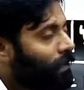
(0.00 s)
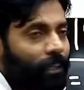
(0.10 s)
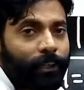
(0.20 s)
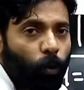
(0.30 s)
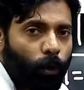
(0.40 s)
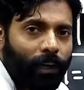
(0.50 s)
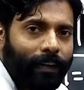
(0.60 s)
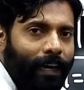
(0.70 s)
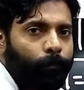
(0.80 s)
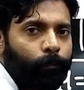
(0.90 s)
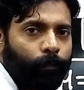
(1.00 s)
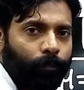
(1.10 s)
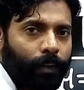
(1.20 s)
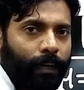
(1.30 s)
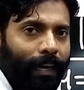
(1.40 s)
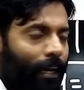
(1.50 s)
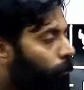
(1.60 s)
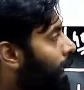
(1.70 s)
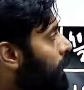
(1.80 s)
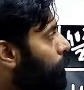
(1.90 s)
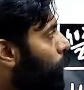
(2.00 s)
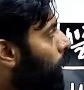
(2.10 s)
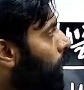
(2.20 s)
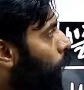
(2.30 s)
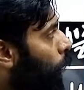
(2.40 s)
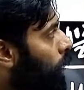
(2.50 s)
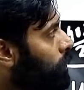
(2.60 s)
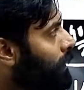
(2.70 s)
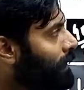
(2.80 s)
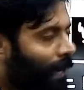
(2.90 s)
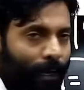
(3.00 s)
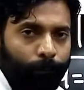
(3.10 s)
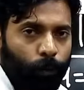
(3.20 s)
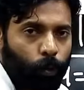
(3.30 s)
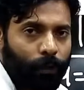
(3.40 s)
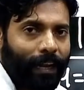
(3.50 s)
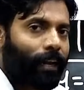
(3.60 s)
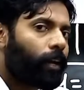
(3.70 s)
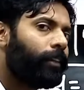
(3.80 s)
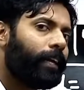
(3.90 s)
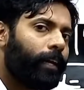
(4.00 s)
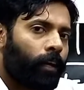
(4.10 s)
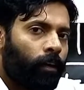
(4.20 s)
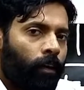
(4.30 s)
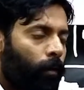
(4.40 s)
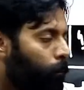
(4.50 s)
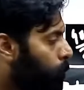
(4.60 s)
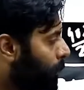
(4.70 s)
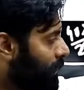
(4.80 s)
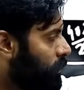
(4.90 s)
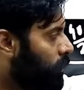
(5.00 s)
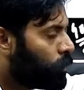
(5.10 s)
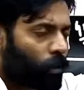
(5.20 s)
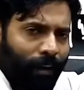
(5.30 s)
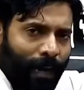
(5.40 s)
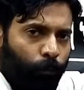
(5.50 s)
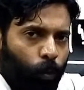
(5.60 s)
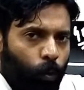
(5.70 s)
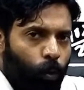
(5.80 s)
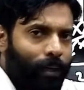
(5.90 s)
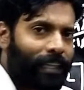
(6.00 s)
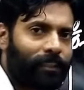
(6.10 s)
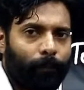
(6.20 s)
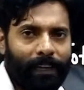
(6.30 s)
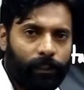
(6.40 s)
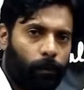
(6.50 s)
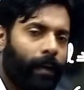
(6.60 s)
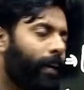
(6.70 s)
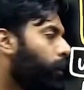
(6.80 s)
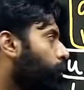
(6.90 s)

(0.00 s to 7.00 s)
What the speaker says: the total time taken by the ball, or the time to take the time to reach the maximum height.